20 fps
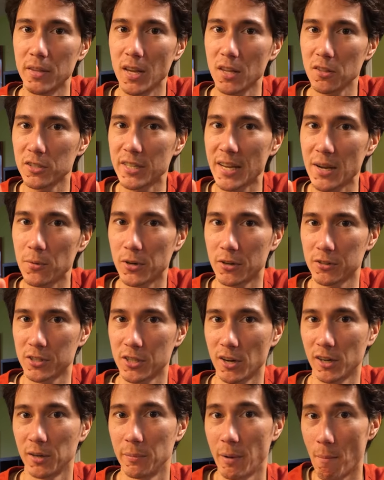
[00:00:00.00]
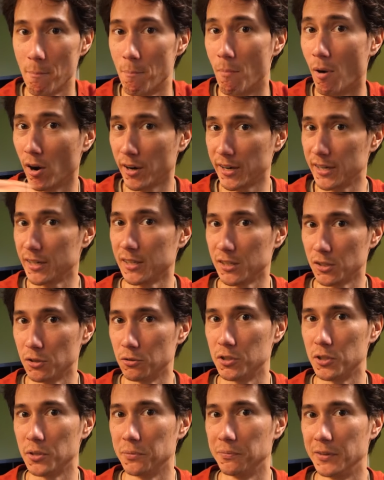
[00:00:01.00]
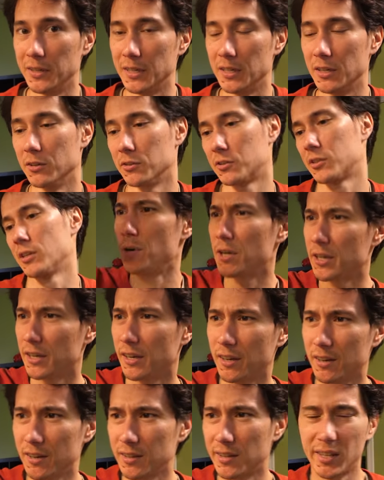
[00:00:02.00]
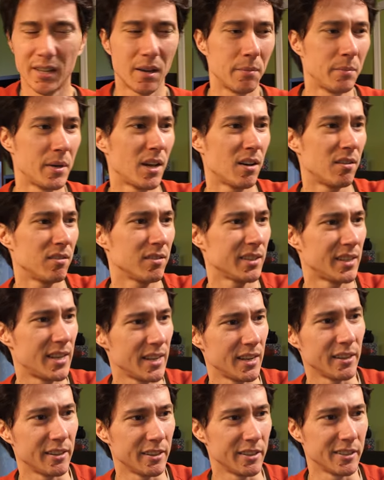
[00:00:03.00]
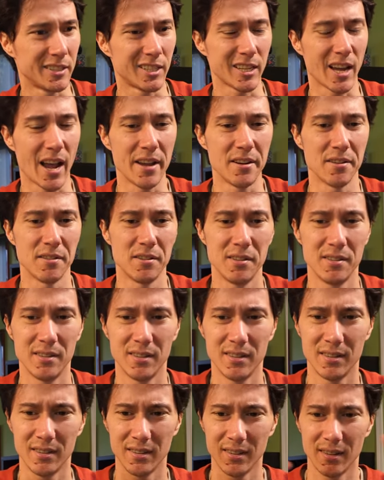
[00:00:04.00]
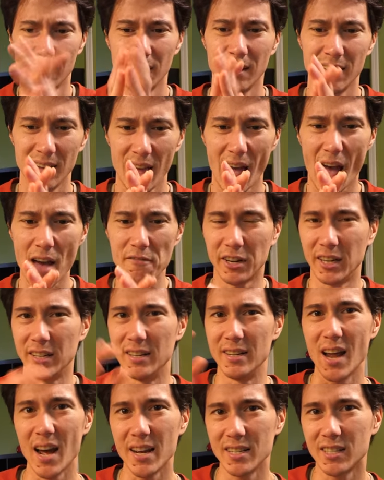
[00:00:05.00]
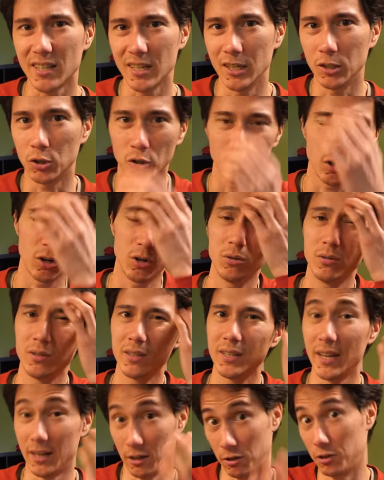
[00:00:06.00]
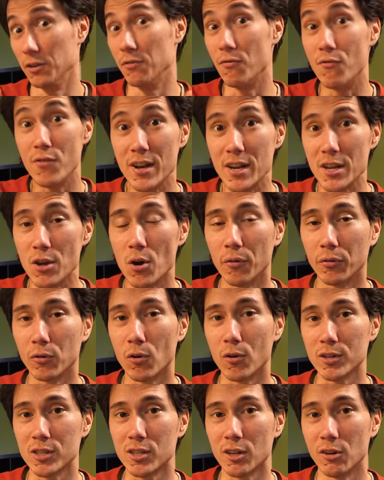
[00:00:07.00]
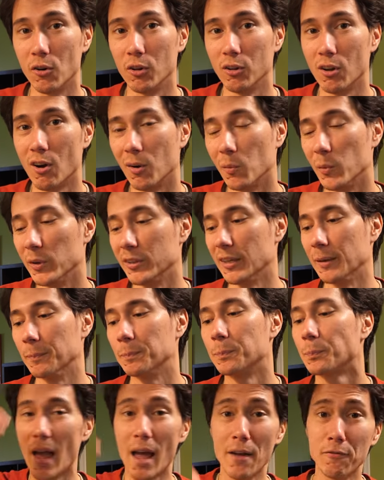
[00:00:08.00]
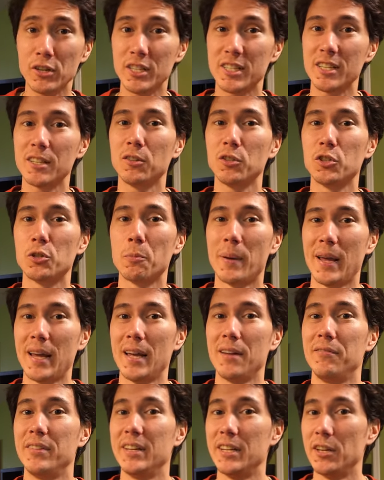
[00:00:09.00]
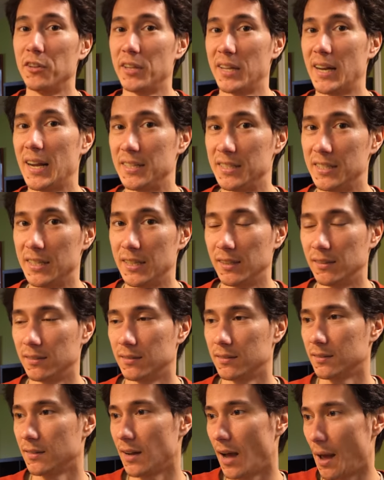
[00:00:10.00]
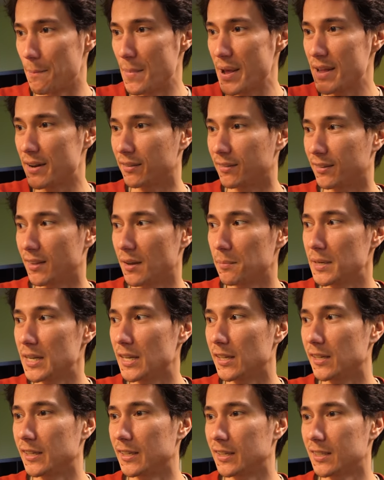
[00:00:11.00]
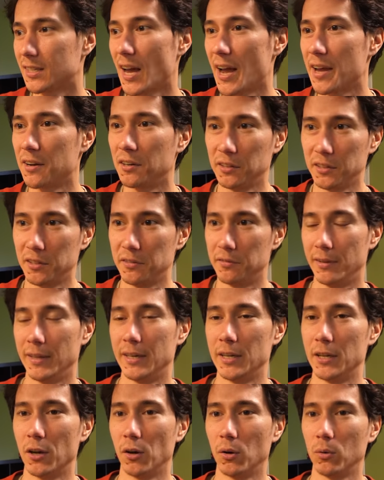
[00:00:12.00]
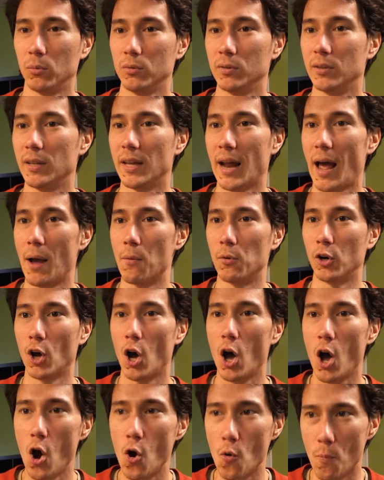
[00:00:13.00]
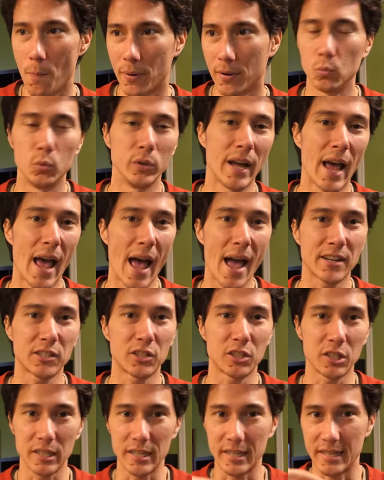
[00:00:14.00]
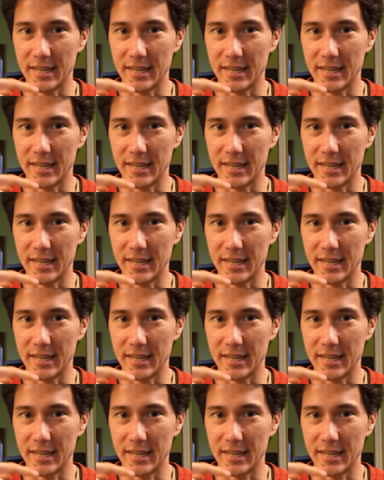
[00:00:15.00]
The other day when I was talking about marketing YouTube videos, putting a good thumbnail, getting a good title, having a nice intro, and a good video, of course, to go along with it. Every single Japan video that I did, I made a thumbnail and a title in a video that I would hope would actually